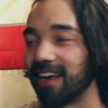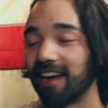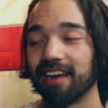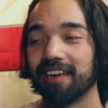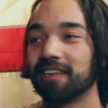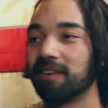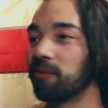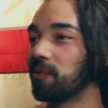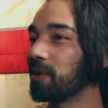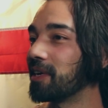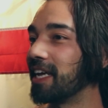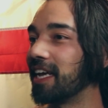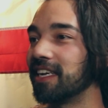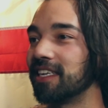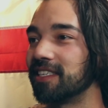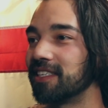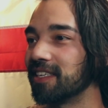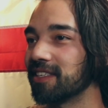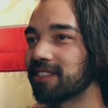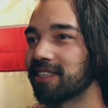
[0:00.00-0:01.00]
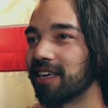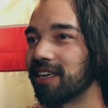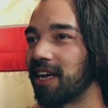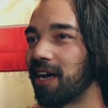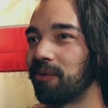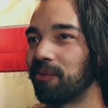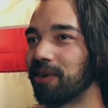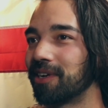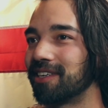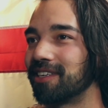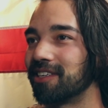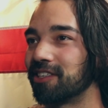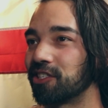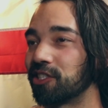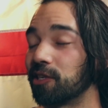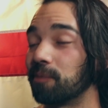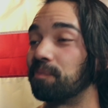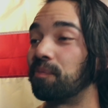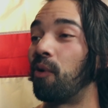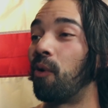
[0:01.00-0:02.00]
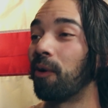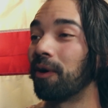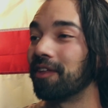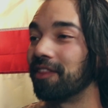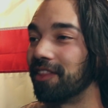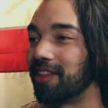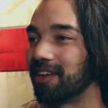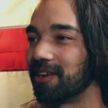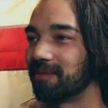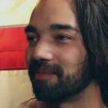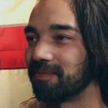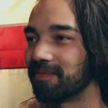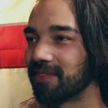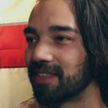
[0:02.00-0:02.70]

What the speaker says: I didn't want any discount. I wanted to support them.